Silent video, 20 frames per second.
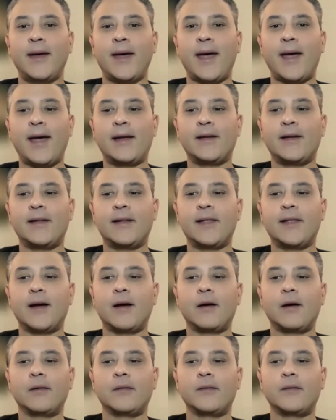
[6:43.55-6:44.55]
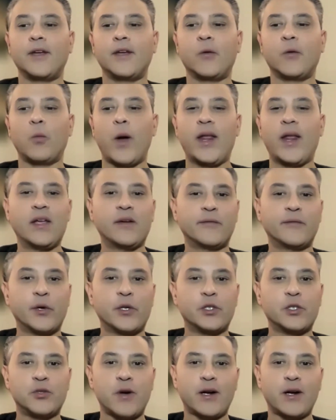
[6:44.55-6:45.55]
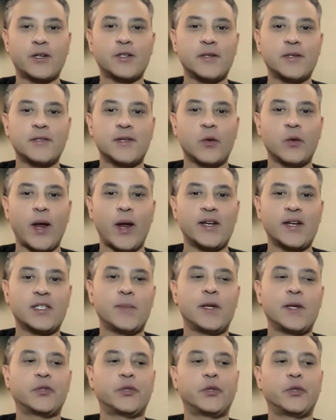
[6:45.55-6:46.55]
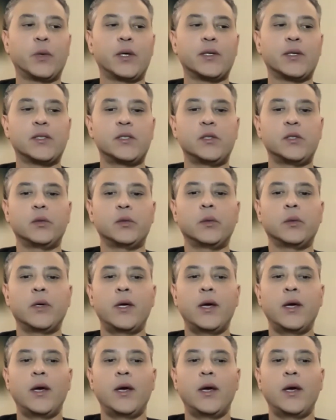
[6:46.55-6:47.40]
and they're waiting for instructions. They're waiting to be told what to do.